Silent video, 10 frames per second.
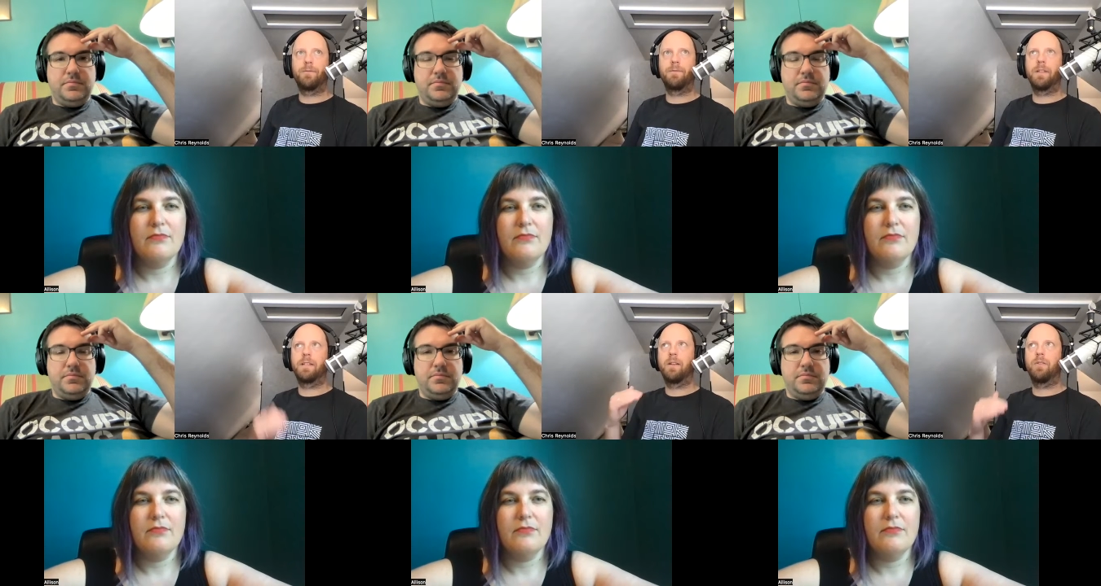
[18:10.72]

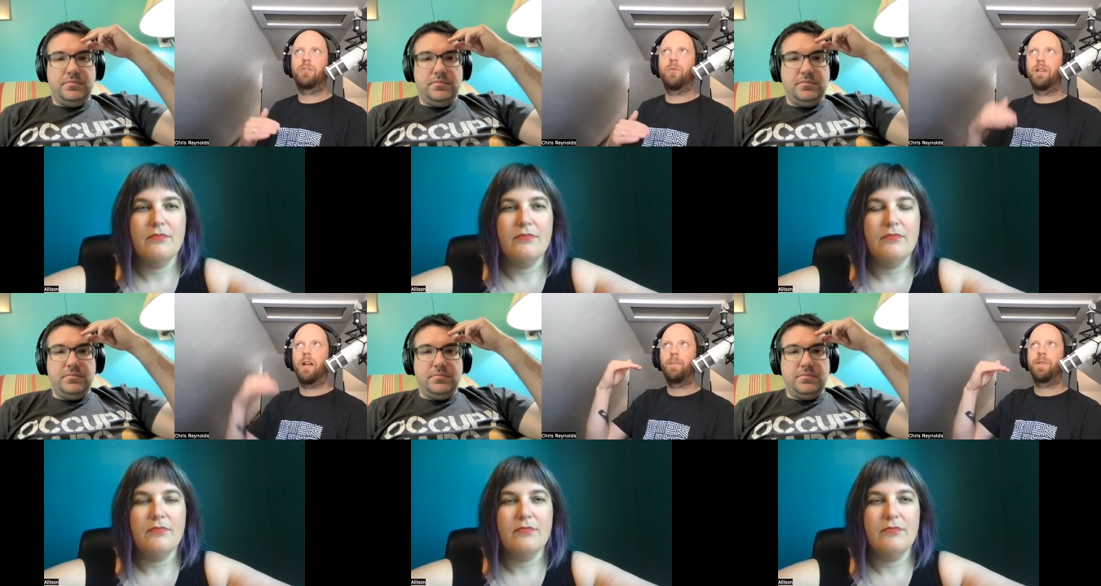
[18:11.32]
Speaker 1: the stairs
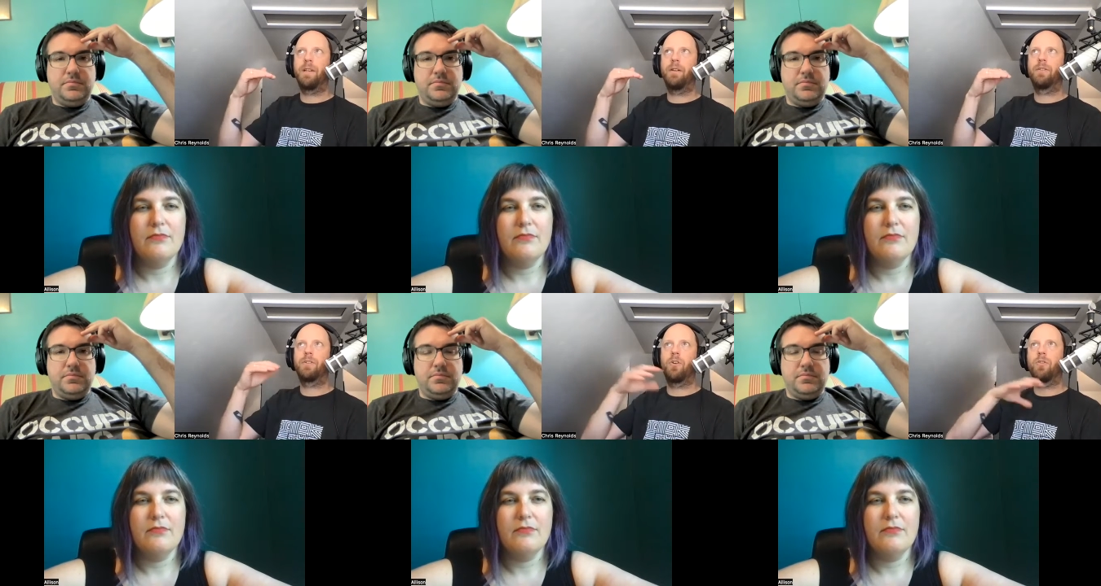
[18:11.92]
going
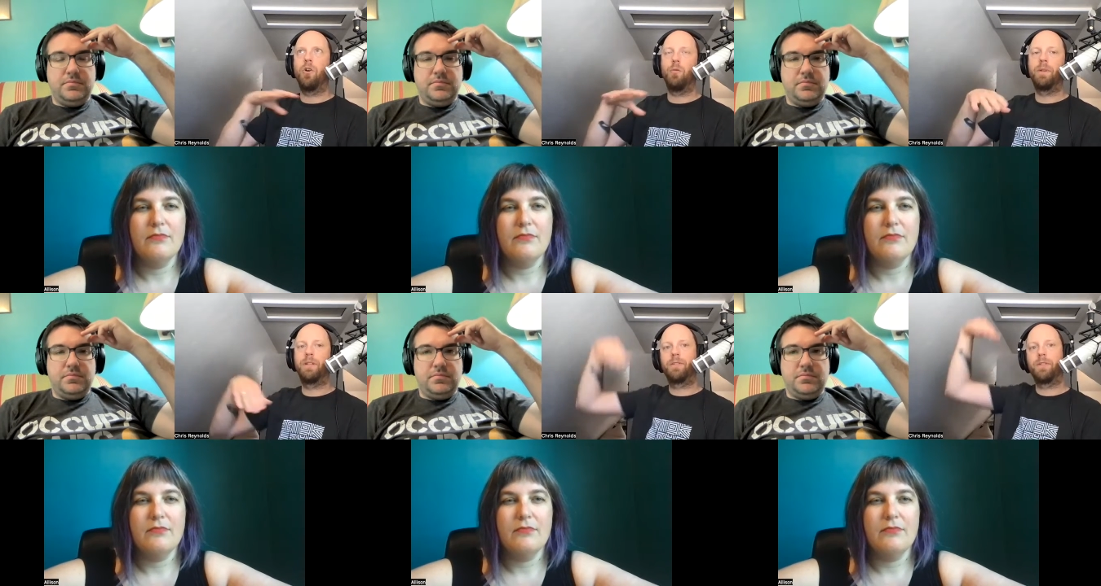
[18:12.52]
upstairs are
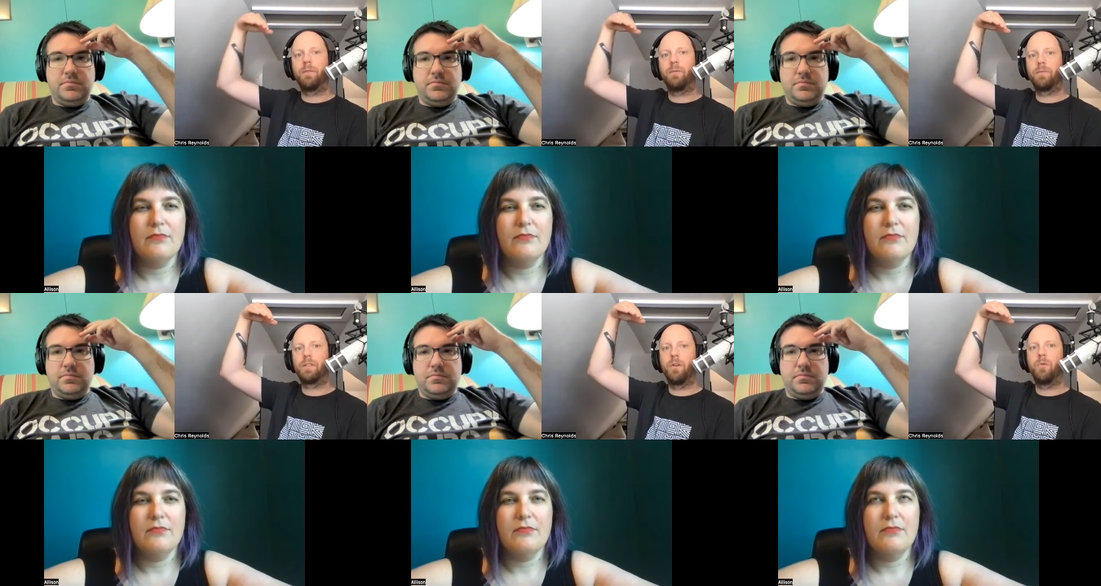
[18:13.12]
open, so the
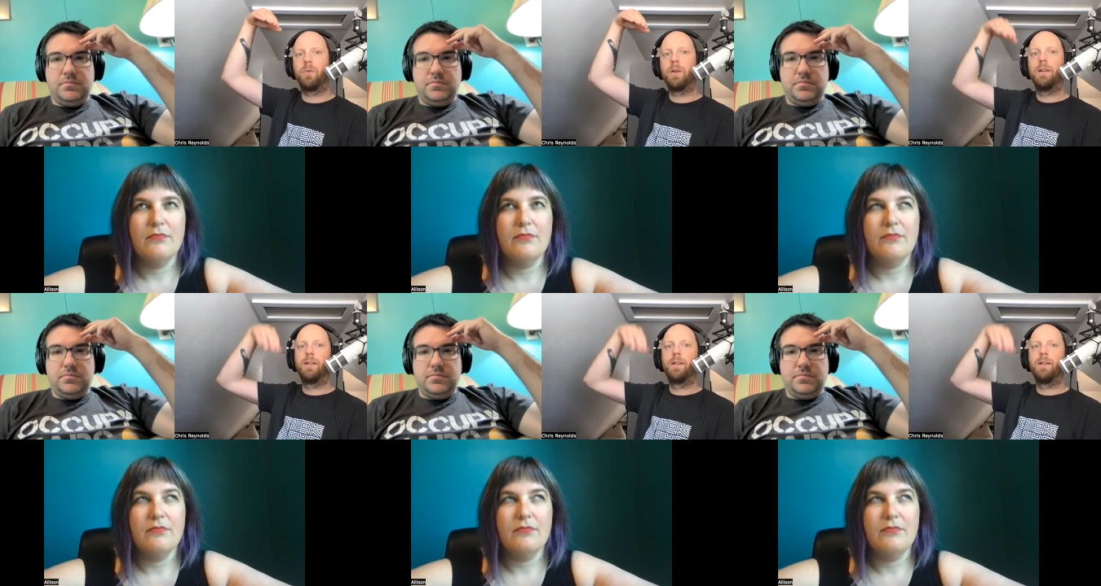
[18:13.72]
so